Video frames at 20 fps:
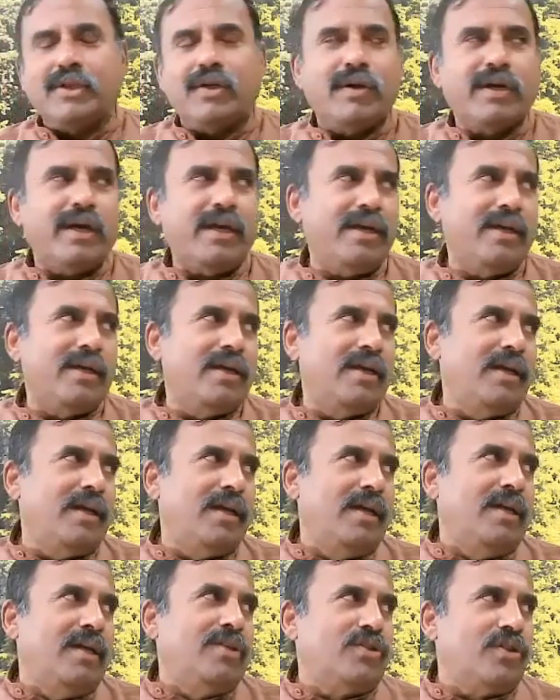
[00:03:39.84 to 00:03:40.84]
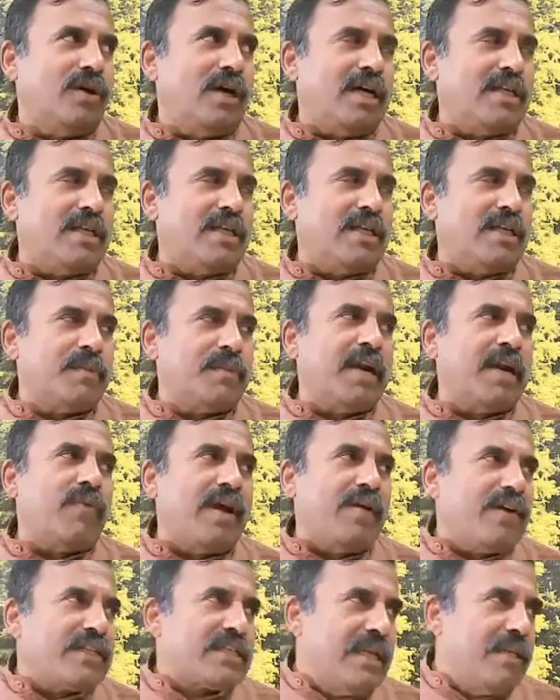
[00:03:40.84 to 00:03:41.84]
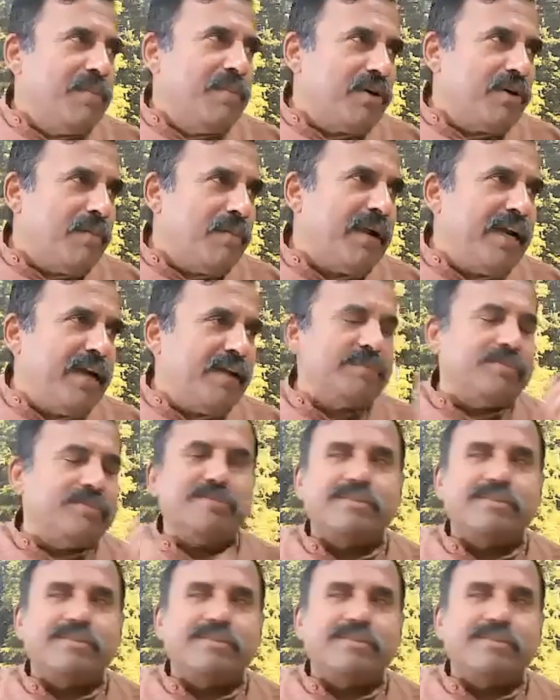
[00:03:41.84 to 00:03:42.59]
Okay? So, husband and wife are sleeping on a bed.